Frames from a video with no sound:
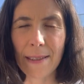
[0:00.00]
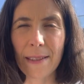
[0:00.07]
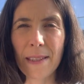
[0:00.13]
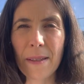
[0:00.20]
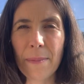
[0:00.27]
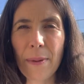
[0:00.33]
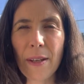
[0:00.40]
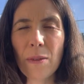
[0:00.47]
I
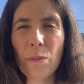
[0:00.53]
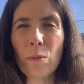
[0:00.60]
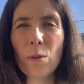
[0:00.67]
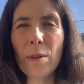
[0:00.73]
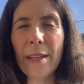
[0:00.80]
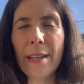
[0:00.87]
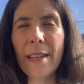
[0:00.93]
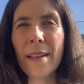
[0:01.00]
suppose
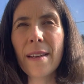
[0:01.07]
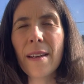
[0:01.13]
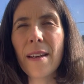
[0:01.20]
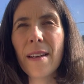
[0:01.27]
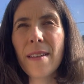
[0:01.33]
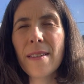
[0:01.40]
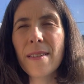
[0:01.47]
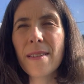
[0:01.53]
walking
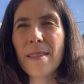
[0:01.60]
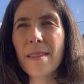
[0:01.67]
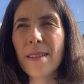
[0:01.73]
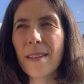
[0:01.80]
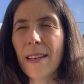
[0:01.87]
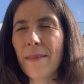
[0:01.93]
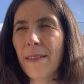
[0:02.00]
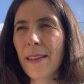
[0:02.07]
is
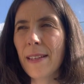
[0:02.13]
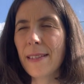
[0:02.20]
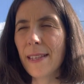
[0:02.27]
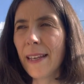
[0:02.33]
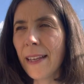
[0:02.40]
giving this